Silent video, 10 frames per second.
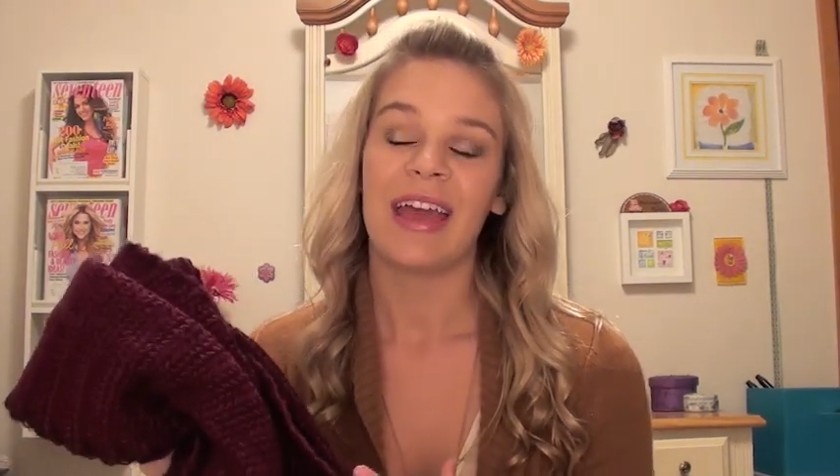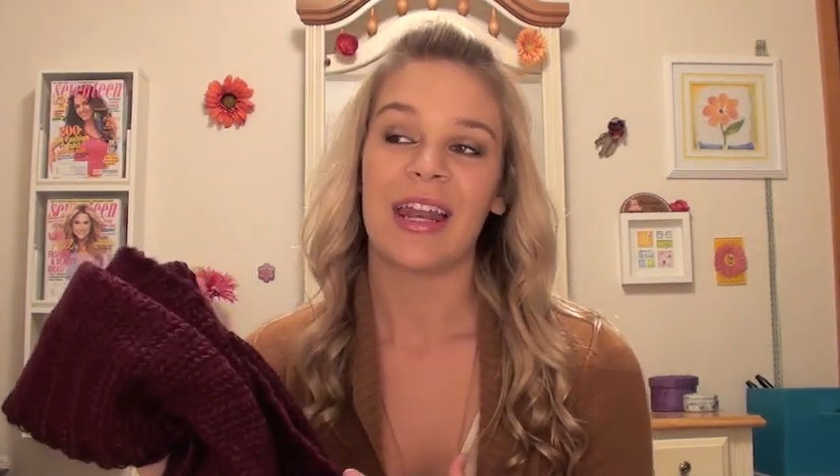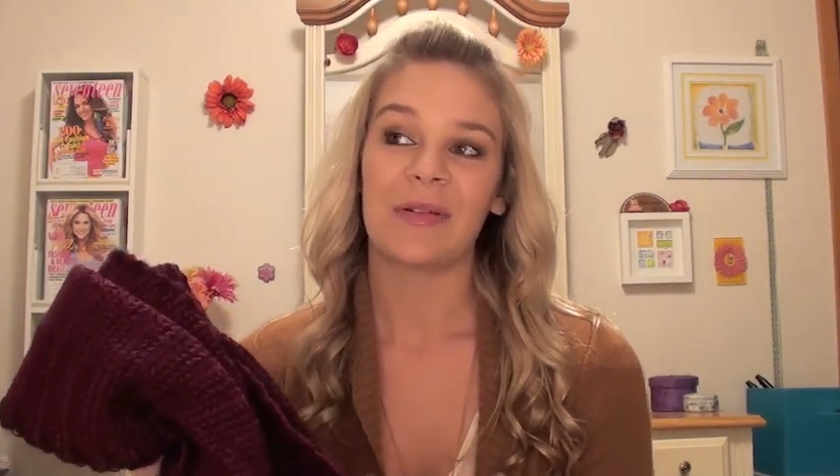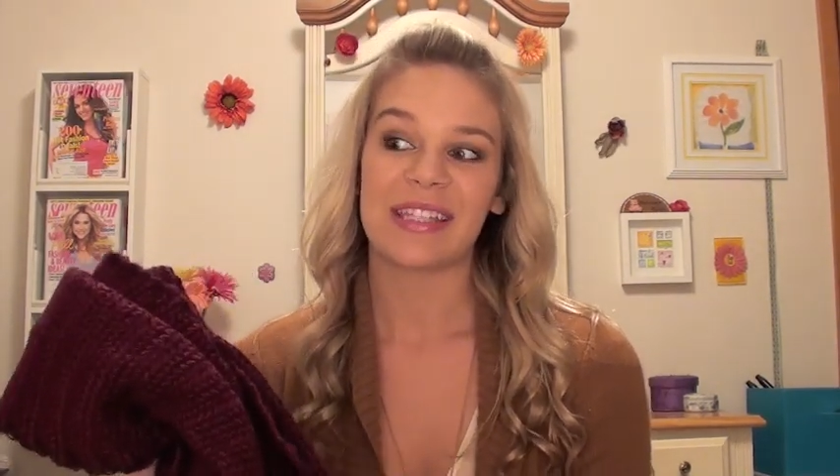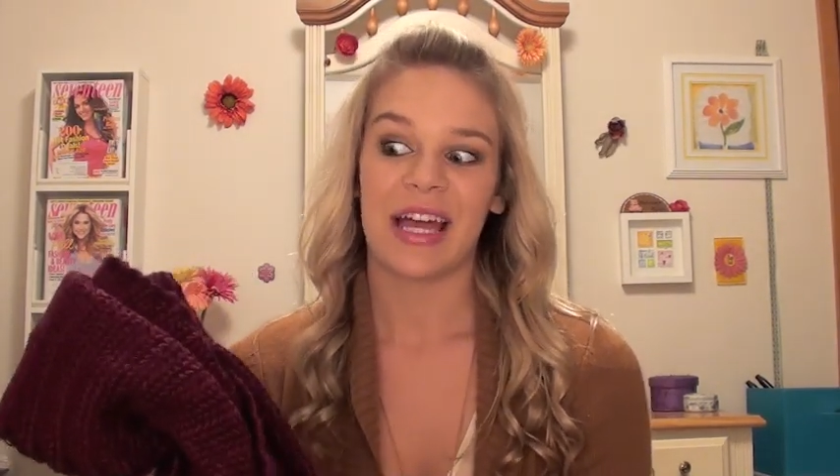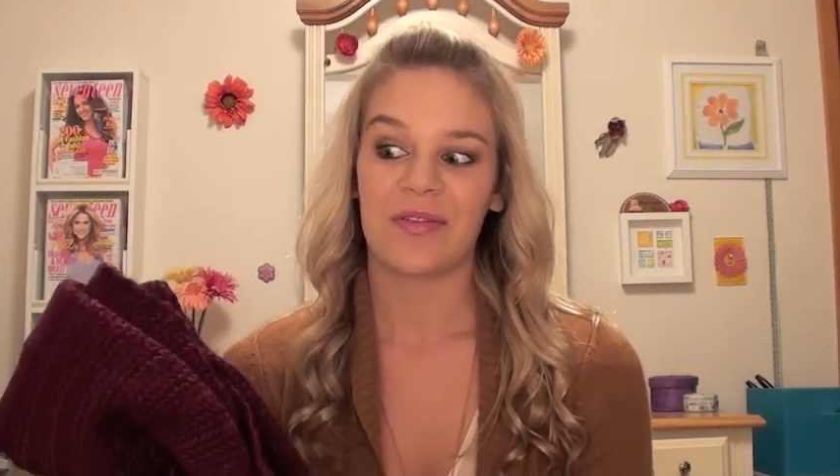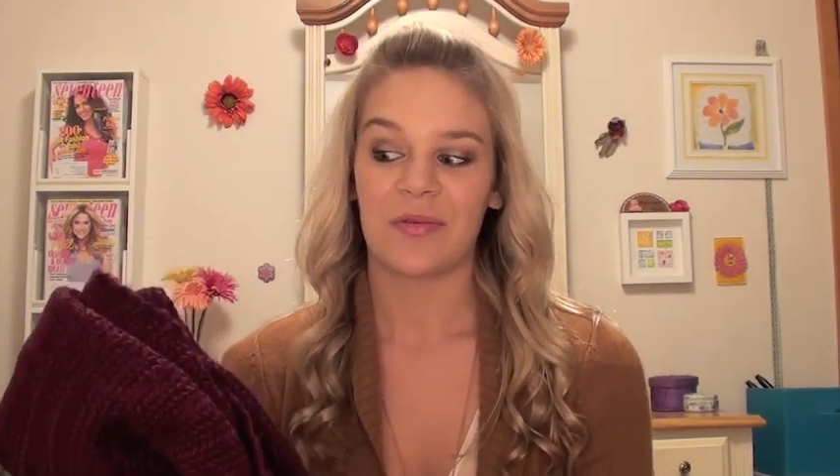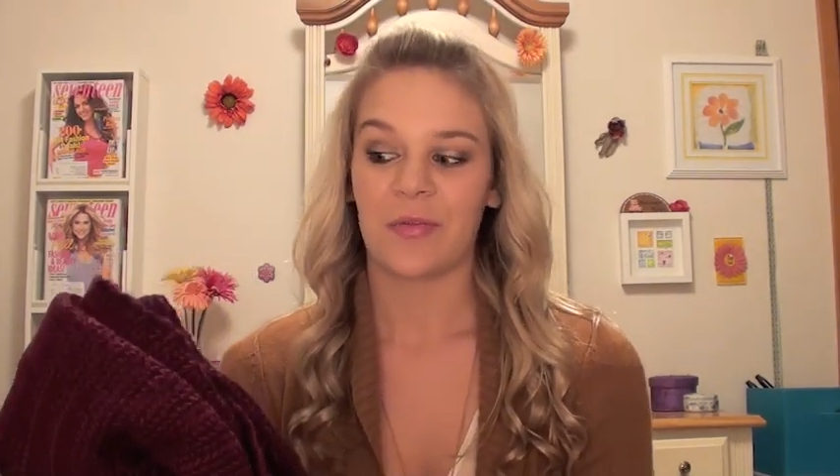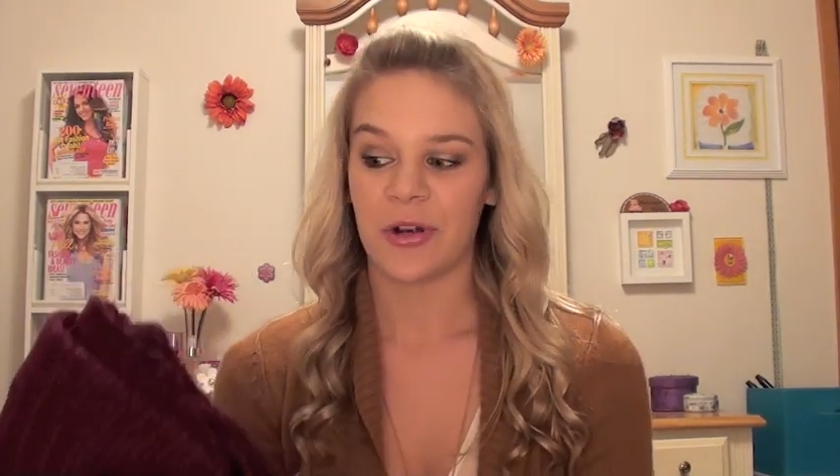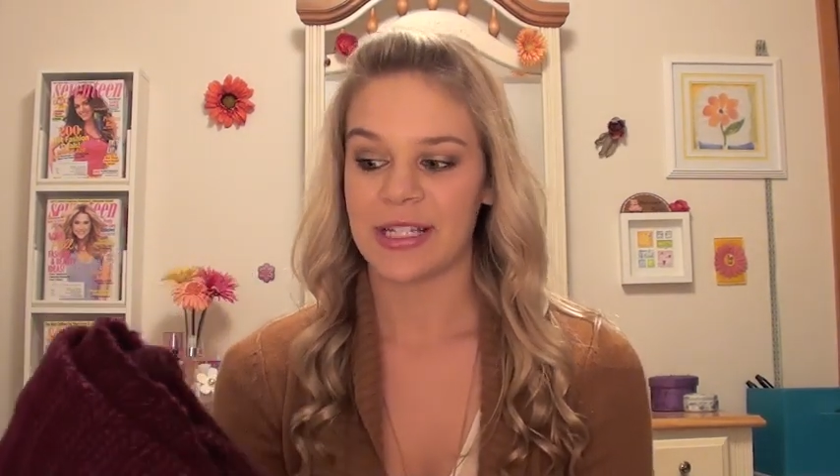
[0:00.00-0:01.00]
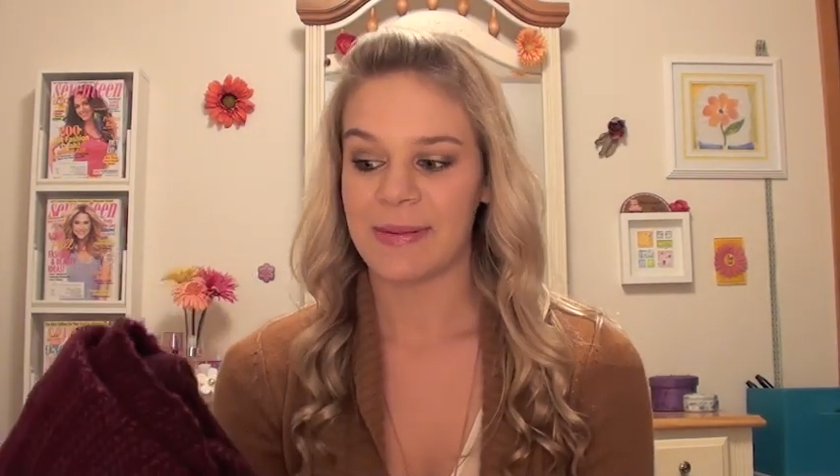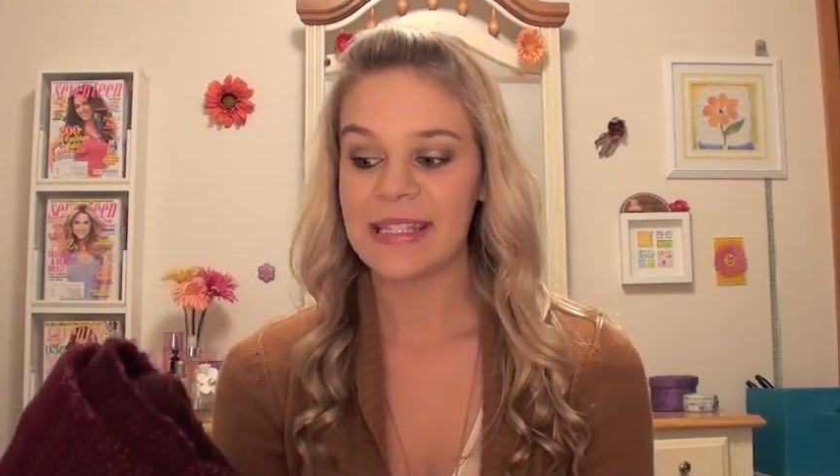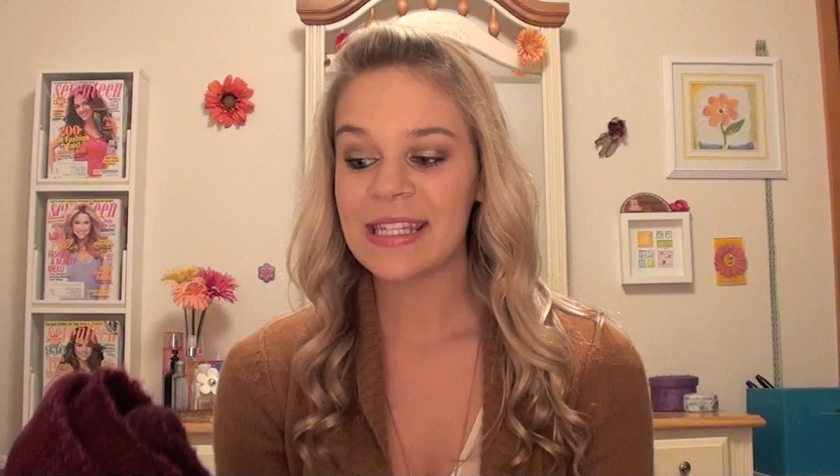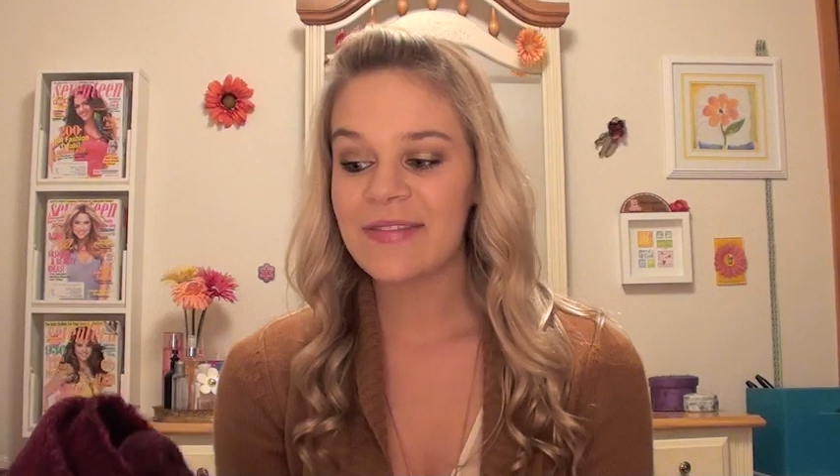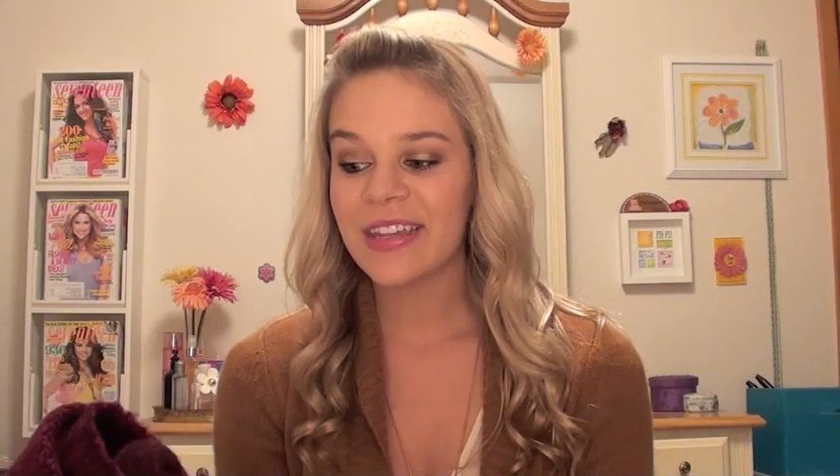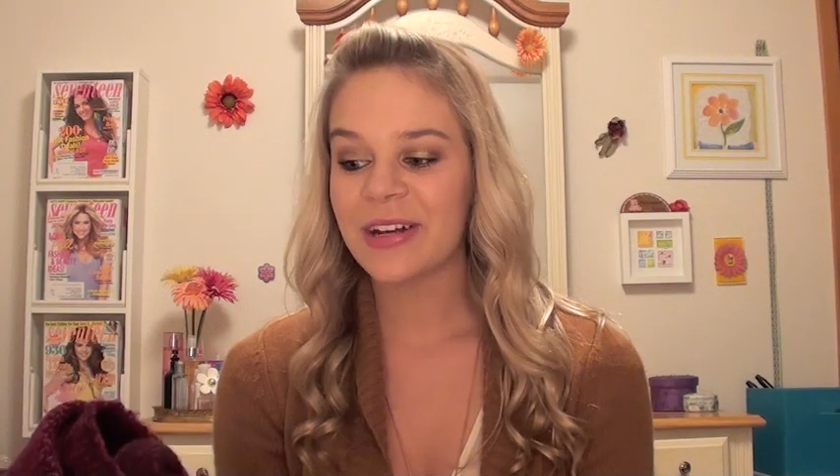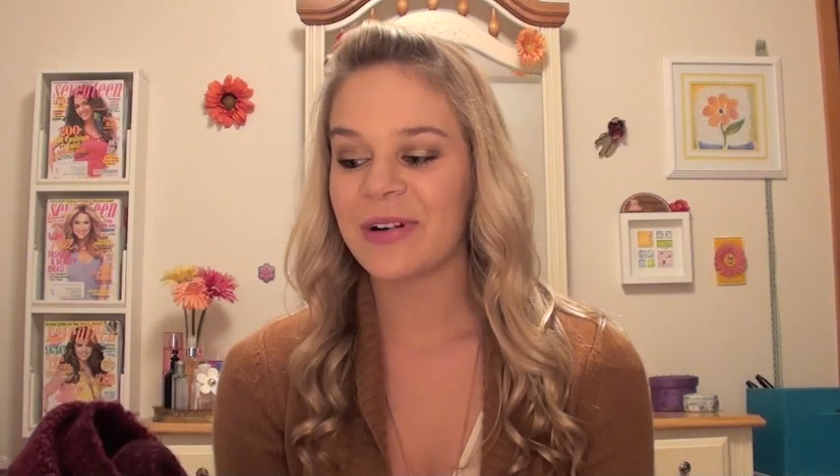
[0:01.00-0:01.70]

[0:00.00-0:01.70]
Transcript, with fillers: and it was kind of more expensive than